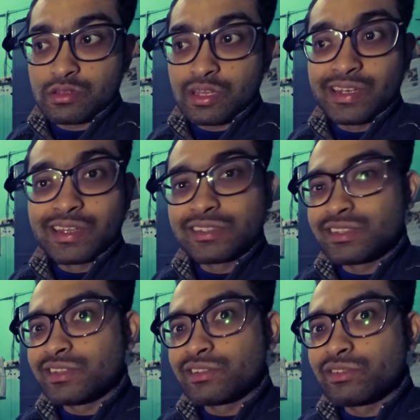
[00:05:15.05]
it doesn't
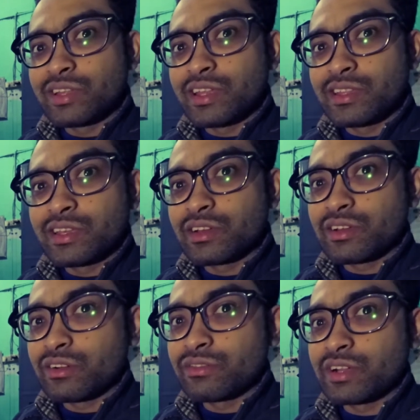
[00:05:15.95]
include anything
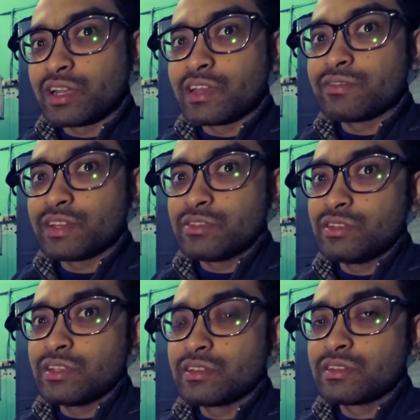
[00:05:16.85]
of our life actually.